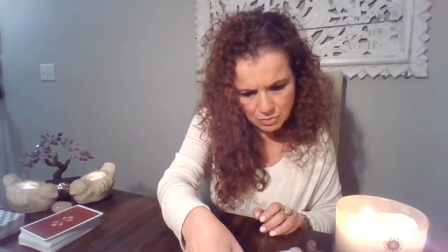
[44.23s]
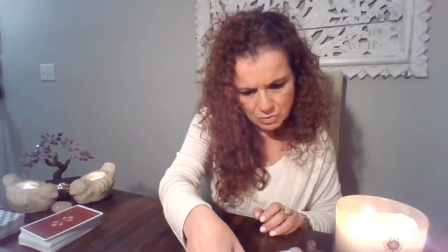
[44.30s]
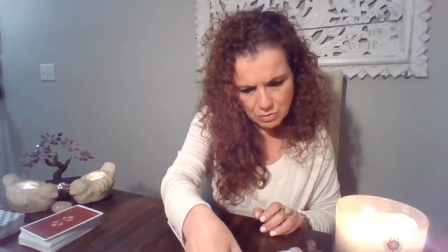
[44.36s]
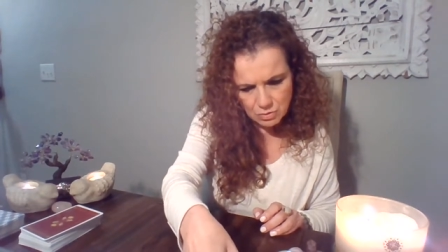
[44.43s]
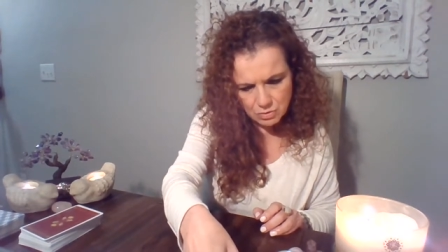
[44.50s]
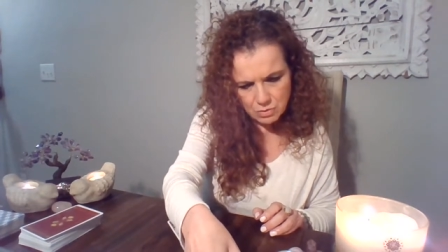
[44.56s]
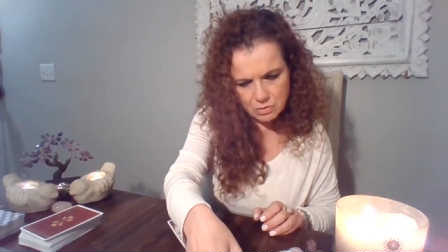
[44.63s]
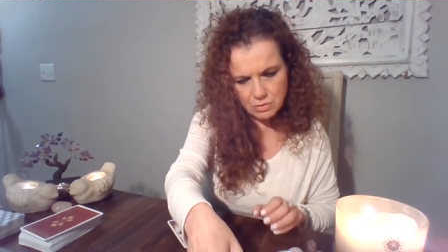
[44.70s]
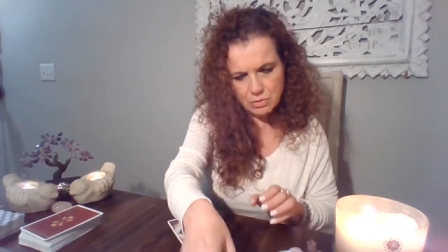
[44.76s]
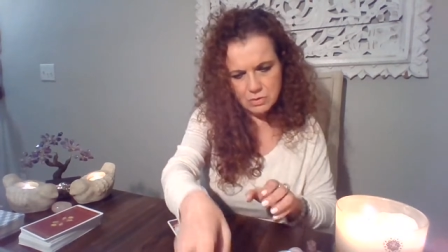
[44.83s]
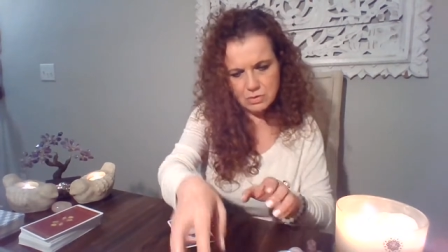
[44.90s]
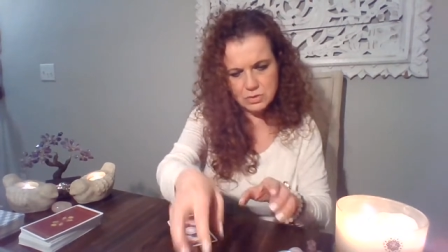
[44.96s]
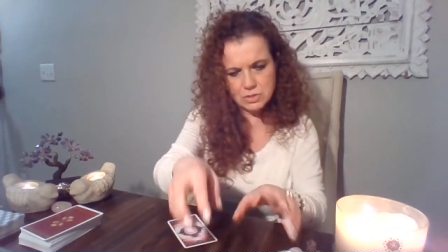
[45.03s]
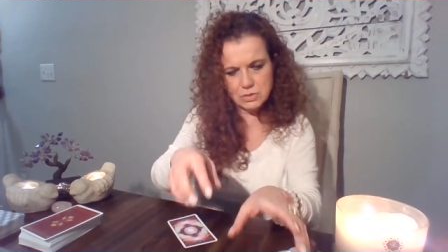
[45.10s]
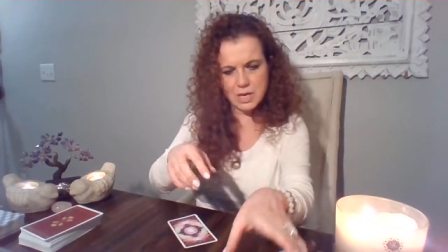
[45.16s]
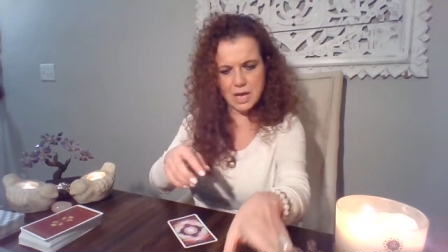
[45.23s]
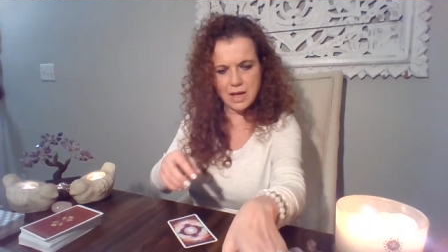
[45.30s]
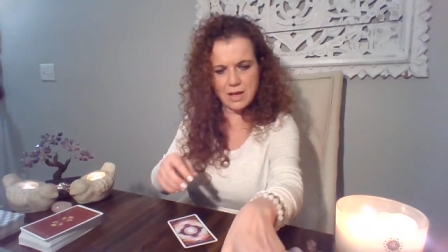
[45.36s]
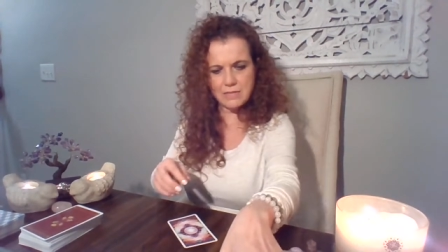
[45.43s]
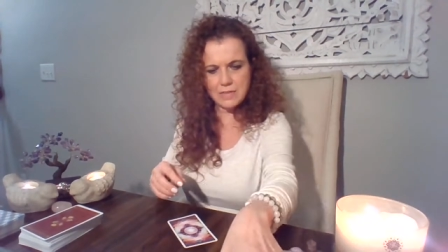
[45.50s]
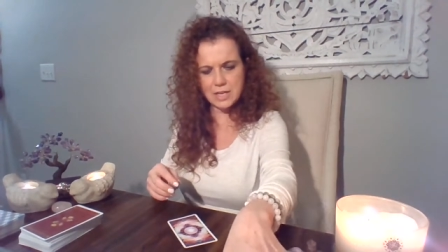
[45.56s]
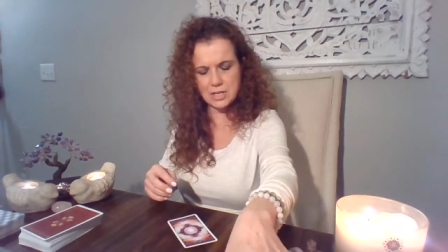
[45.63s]
Ooh, so we
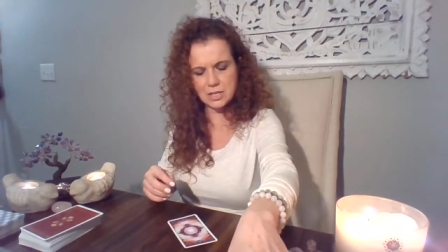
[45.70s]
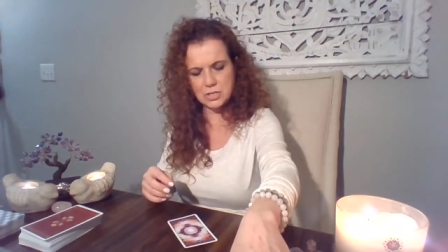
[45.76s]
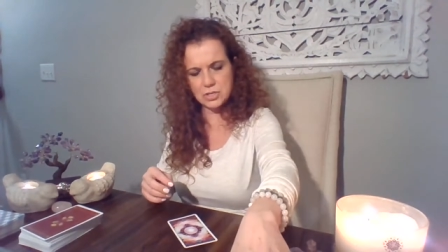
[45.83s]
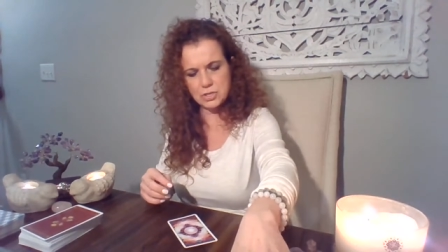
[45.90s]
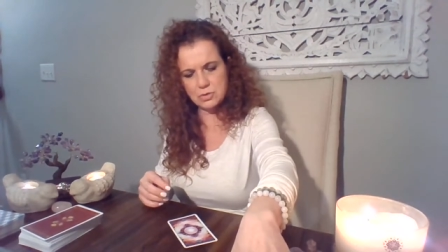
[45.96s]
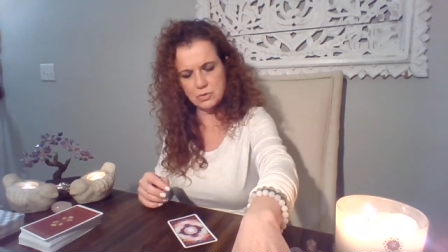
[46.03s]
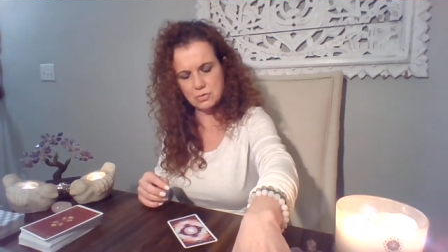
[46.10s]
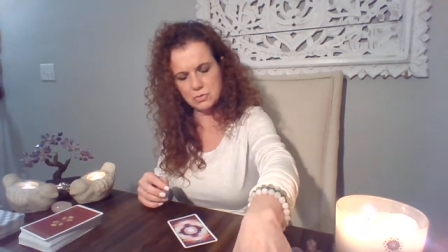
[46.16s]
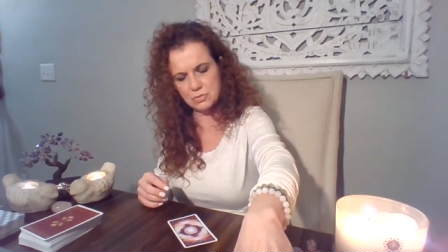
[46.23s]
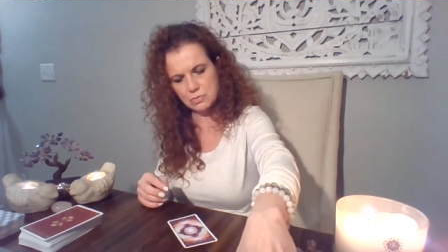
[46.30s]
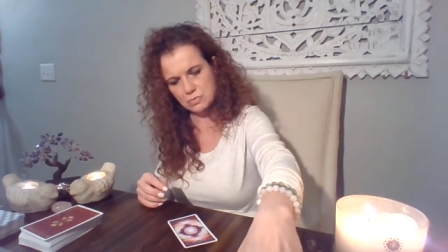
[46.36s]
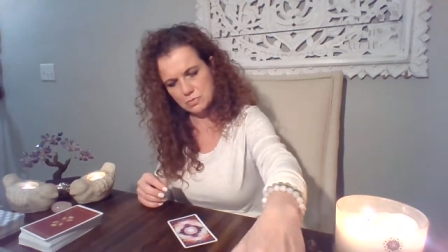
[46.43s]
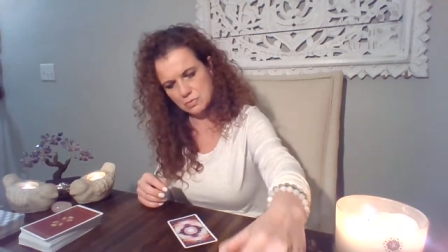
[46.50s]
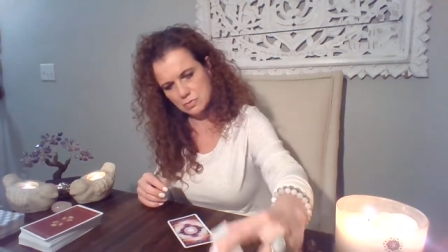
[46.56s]
have like a new